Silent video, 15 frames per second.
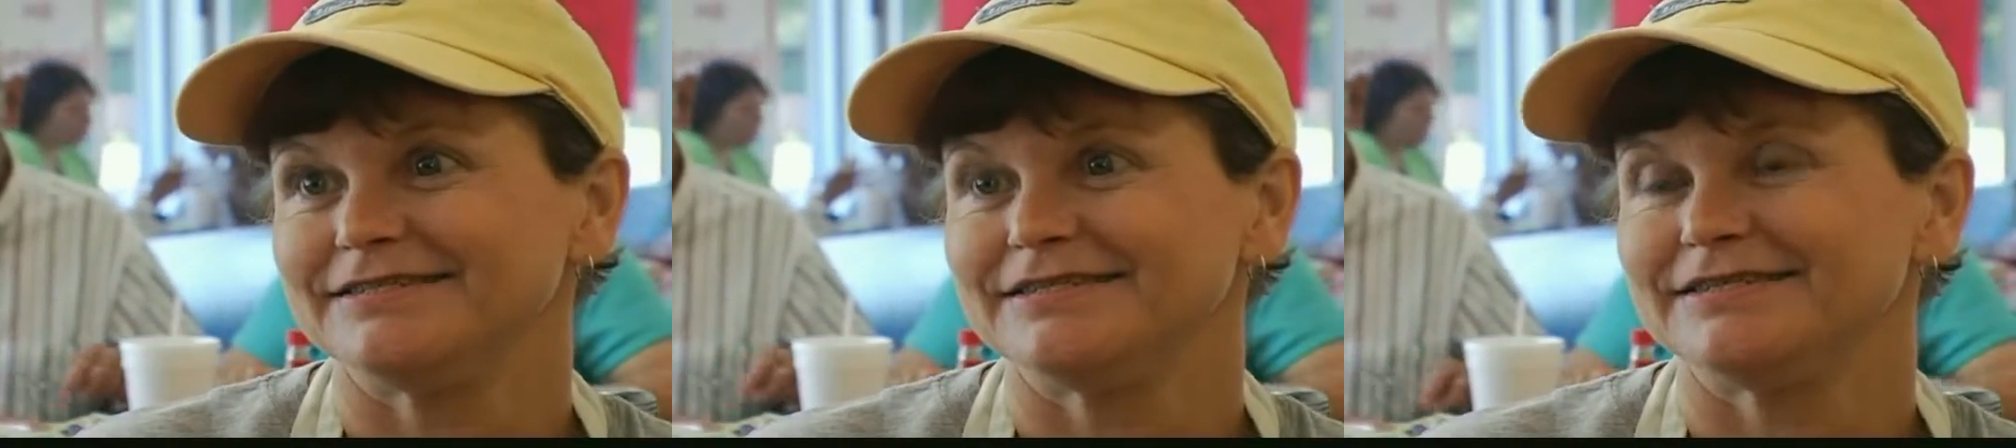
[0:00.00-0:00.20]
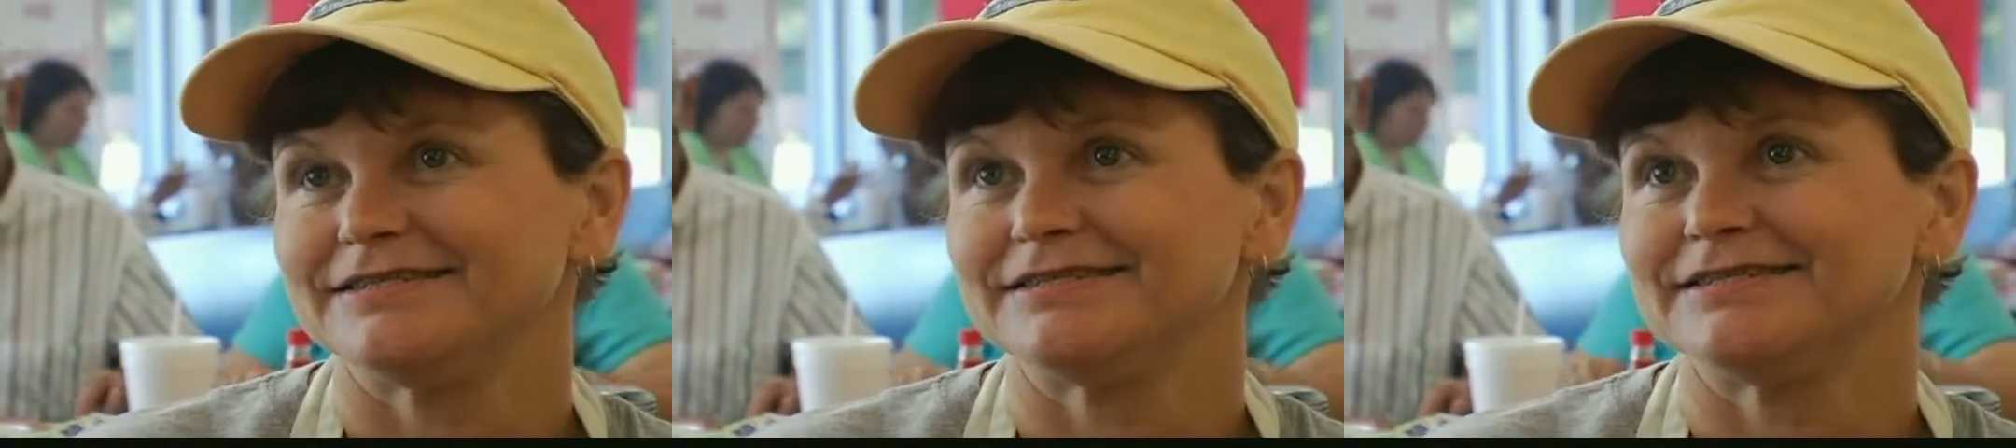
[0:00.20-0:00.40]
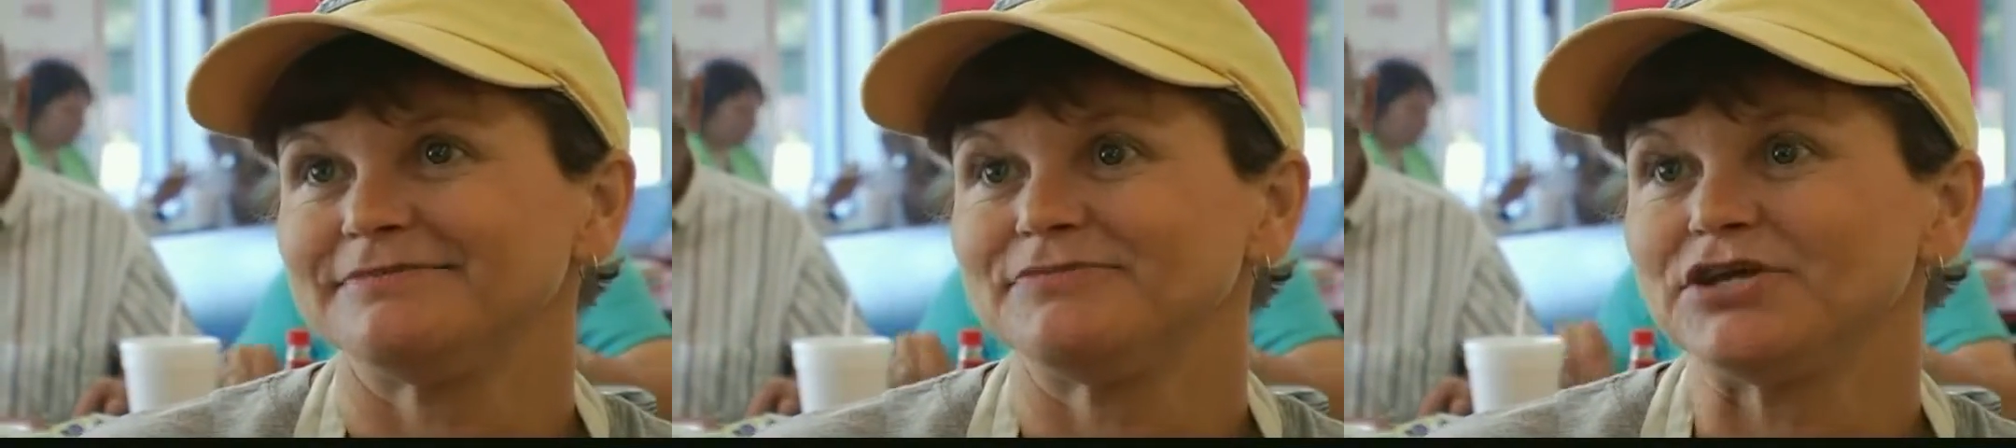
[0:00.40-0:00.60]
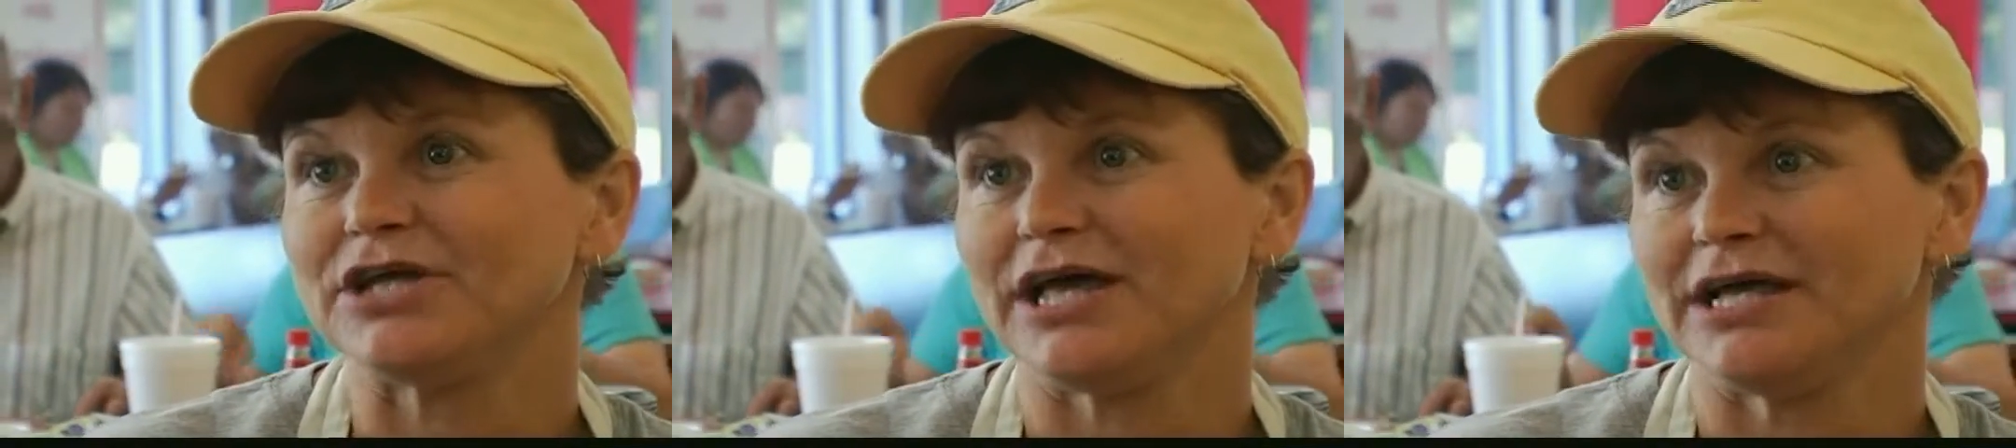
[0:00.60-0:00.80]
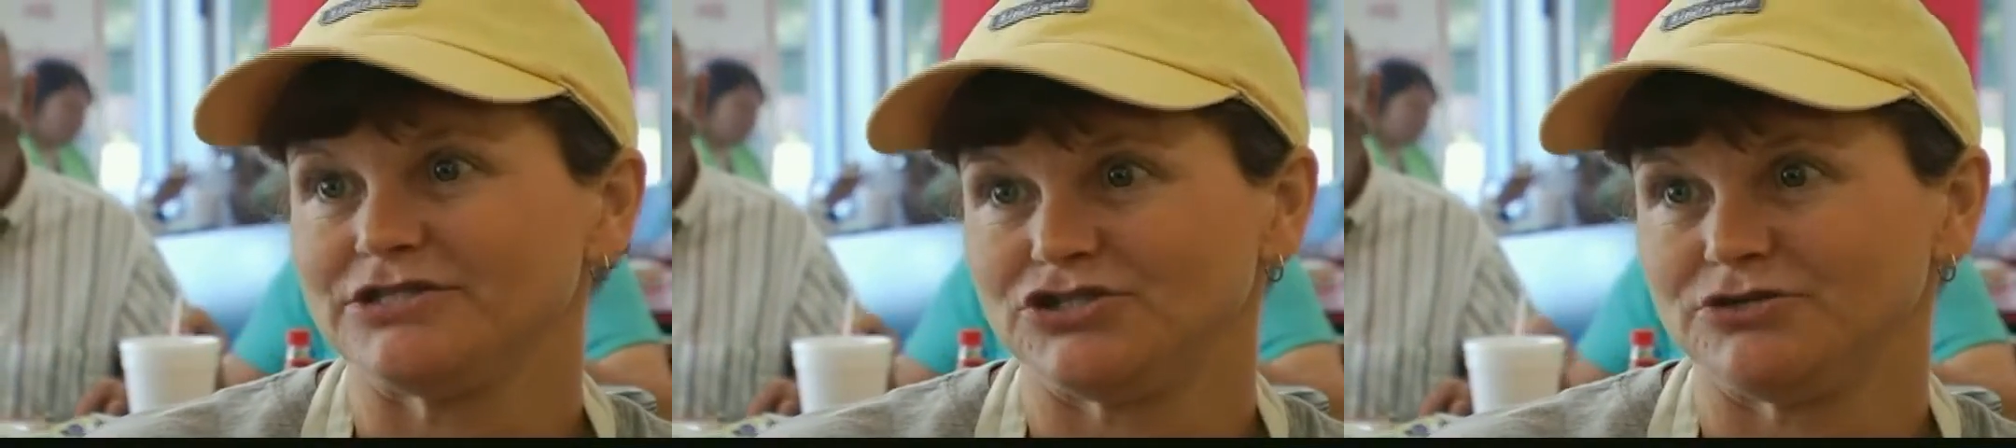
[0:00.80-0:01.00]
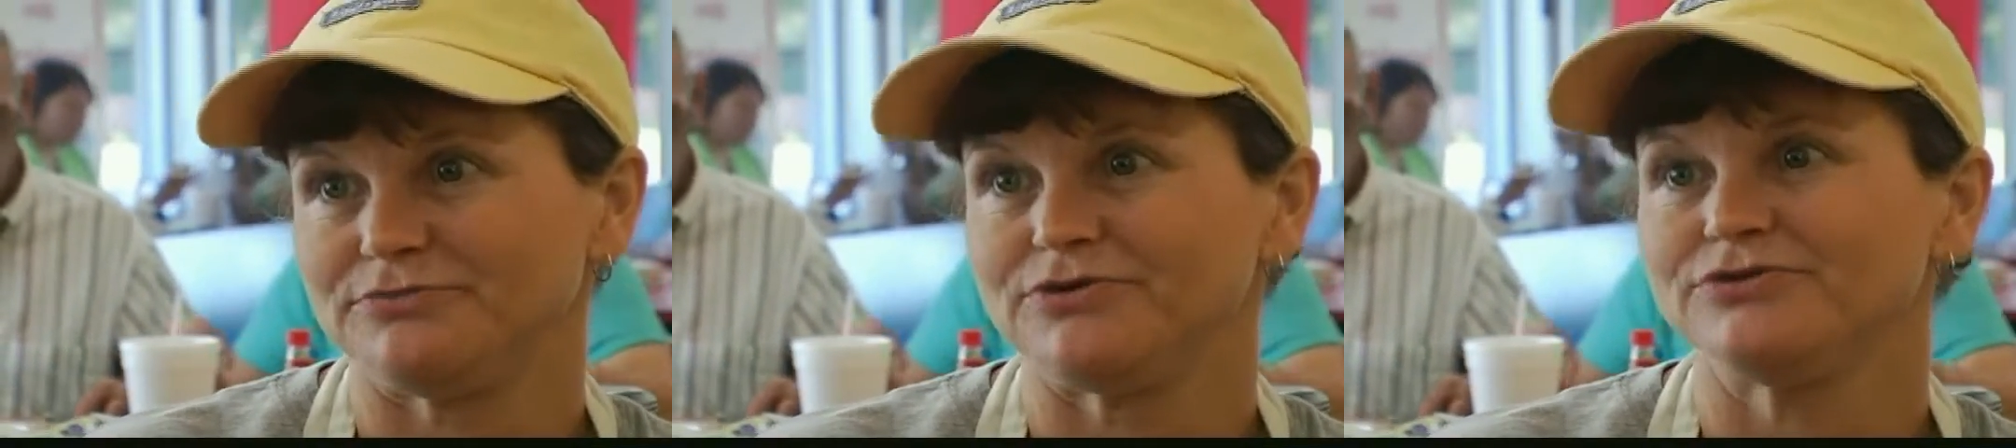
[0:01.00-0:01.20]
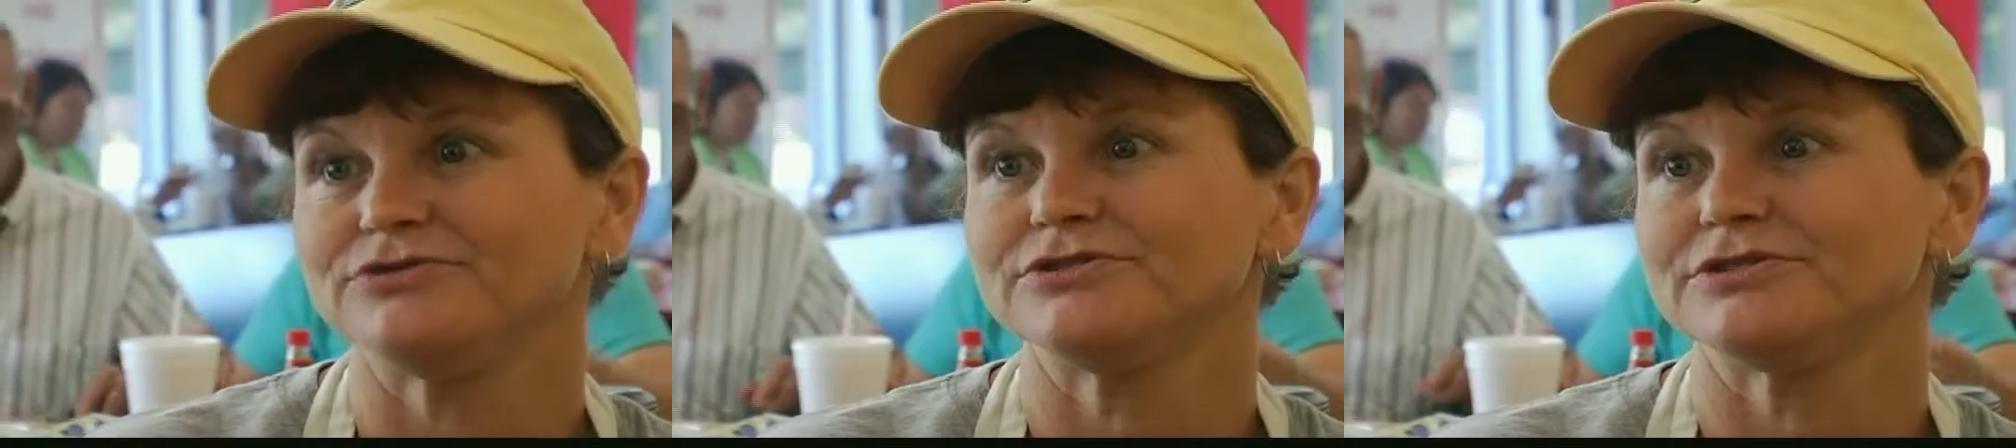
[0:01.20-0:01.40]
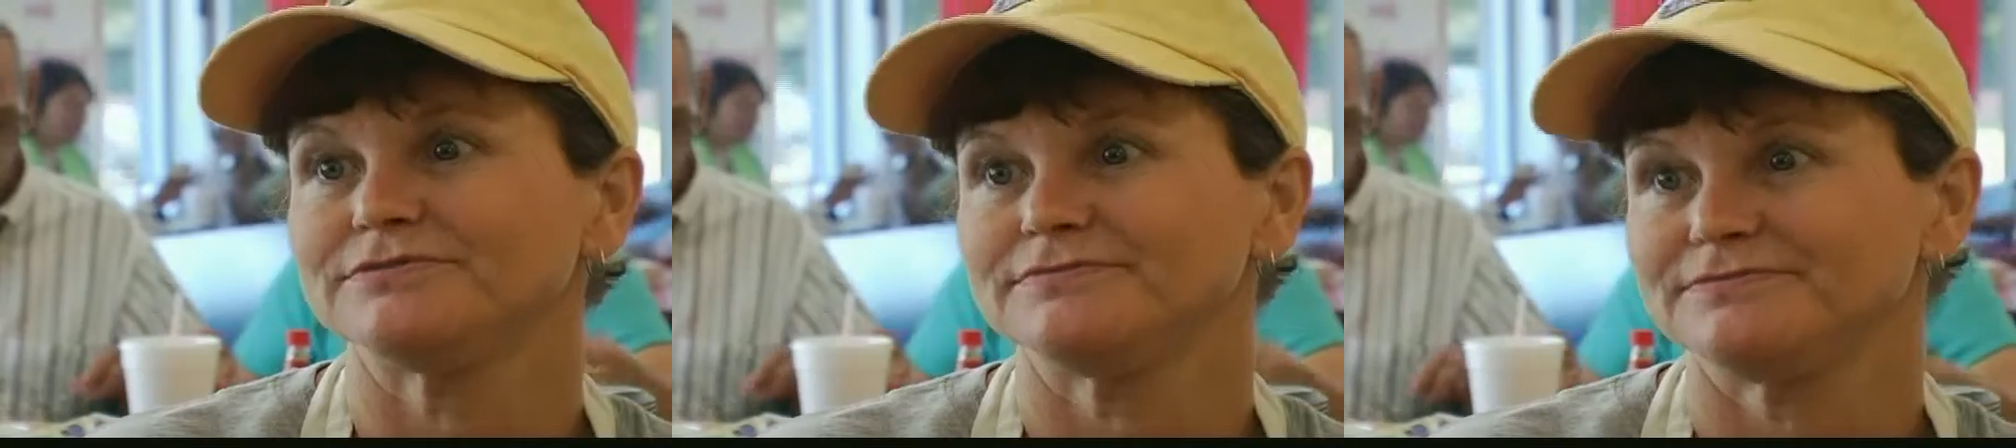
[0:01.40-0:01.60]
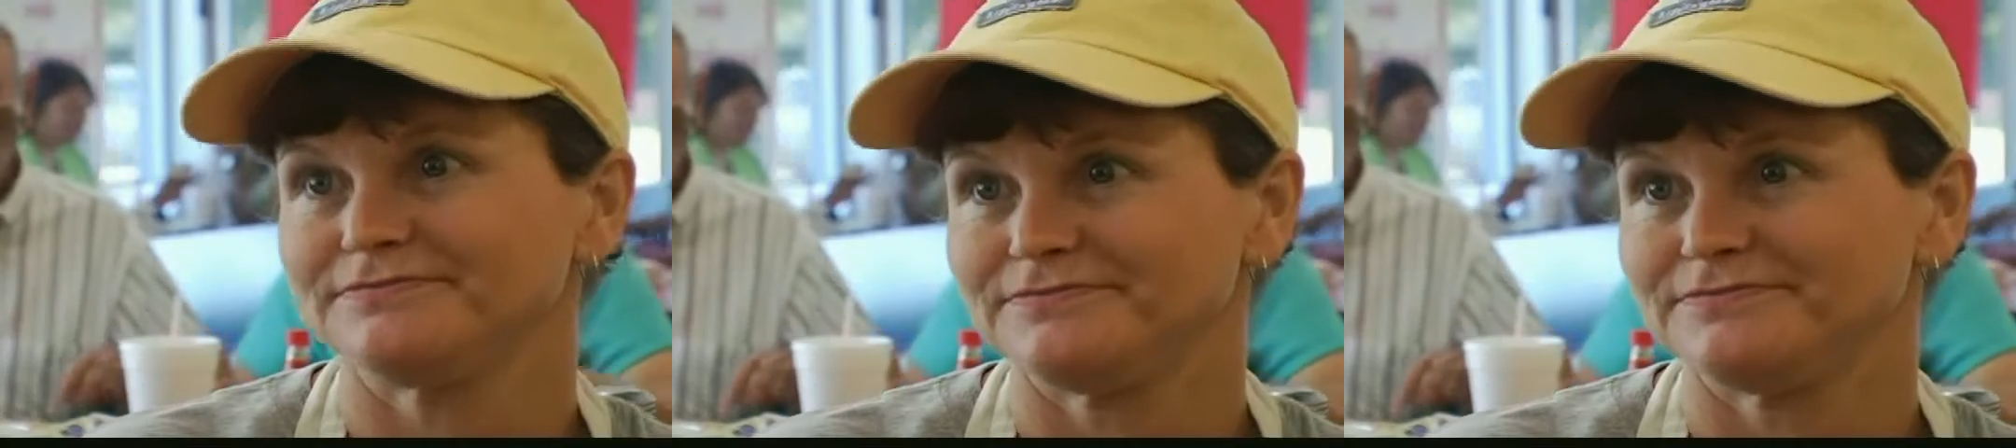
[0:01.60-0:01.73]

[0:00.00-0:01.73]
and um, the customers,